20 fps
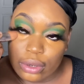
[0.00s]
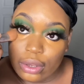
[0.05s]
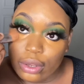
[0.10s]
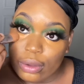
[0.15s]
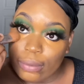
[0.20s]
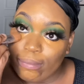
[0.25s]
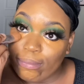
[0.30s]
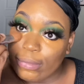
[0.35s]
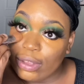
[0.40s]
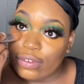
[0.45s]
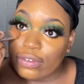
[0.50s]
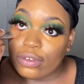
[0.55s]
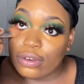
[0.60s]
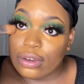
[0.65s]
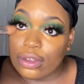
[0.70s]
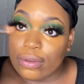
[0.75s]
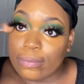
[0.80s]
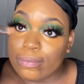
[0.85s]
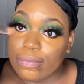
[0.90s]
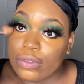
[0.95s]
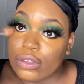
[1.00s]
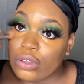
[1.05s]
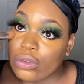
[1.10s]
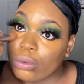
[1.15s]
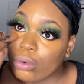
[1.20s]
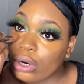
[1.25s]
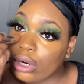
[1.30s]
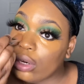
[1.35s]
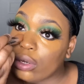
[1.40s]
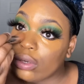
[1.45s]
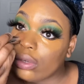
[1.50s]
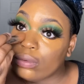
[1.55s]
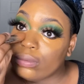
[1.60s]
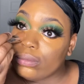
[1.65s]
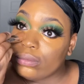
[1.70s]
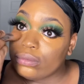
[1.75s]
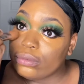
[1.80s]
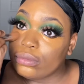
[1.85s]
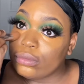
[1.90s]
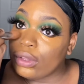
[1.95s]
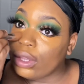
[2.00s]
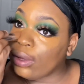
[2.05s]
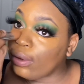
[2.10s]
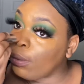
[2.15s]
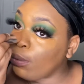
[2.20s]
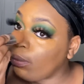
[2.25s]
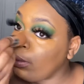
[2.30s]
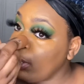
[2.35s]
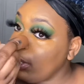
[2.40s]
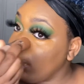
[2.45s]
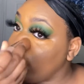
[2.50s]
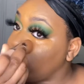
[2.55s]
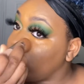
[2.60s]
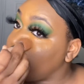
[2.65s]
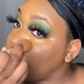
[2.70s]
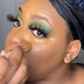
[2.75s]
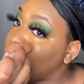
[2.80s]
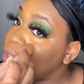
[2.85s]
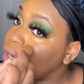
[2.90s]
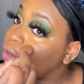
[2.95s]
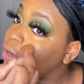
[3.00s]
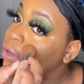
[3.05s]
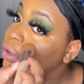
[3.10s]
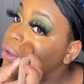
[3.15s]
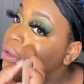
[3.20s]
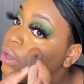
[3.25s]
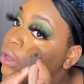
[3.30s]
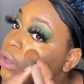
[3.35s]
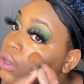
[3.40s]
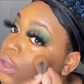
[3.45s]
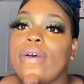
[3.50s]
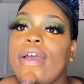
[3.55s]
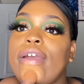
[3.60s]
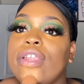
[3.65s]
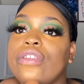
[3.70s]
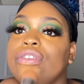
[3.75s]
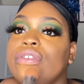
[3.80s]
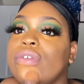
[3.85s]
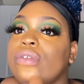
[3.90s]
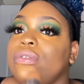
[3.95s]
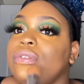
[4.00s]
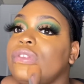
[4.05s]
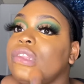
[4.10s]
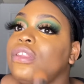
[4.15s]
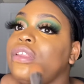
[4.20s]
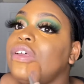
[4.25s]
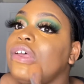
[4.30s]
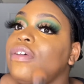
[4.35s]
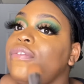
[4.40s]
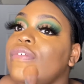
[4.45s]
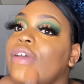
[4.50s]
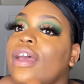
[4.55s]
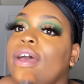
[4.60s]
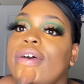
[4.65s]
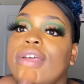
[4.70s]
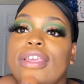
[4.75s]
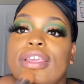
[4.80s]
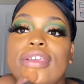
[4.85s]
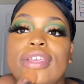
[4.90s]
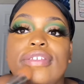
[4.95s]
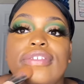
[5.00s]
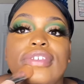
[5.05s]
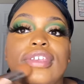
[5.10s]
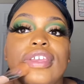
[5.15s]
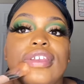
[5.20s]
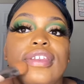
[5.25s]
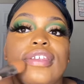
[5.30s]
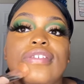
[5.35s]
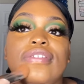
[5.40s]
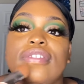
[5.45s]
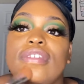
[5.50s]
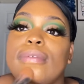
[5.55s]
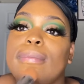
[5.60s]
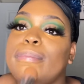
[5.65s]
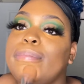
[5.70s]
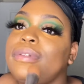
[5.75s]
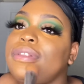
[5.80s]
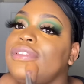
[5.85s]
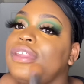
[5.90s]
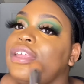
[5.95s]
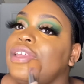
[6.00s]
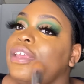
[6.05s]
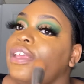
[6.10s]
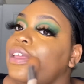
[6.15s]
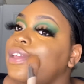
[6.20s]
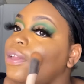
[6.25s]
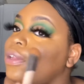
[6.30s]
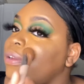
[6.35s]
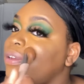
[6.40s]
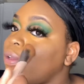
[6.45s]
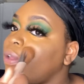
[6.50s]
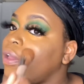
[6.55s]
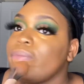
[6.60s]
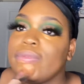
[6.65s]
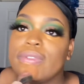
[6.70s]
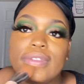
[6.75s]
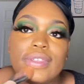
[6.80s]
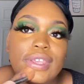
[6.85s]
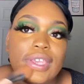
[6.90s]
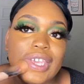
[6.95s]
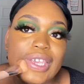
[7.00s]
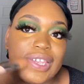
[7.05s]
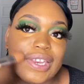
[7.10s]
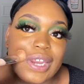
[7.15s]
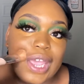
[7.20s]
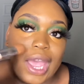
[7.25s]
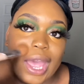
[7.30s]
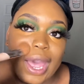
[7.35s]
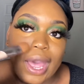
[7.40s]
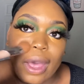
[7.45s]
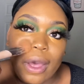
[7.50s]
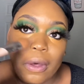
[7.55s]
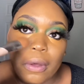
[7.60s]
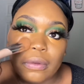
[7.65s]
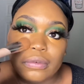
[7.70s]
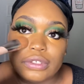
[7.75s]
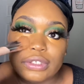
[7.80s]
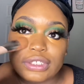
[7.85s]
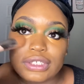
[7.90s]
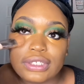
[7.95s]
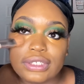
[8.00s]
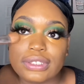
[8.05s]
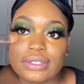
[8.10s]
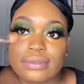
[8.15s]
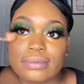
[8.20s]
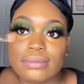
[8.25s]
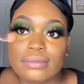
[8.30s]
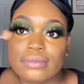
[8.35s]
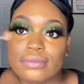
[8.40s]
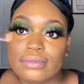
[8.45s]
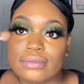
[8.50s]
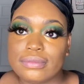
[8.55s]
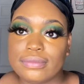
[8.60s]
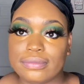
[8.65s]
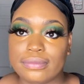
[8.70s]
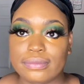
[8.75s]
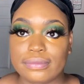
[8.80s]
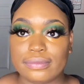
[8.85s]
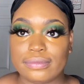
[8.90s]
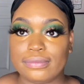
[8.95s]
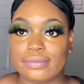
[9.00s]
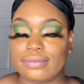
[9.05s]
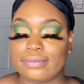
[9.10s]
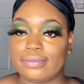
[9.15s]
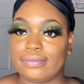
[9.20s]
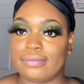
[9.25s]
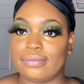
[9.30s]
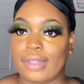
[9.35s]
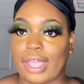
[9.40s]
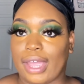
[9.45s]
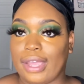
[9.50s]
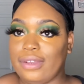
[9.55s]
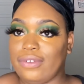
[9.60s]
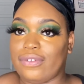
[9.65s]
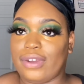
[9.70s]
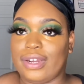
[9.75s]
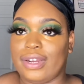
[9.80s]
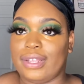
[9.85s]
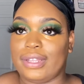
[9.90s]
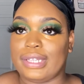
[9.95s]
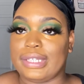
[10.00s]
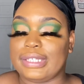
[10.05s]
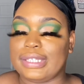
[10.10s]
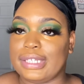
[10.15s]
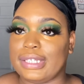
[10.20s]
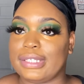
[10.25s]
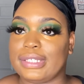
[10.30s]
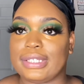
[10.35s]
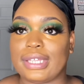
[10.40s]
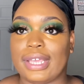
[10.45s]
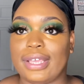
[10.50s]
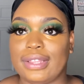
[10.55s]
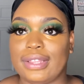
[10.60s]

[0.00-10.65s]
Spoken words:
messing up this world. And we need to do better. I do love how easy it is to blend and how just hydrating this is. Like,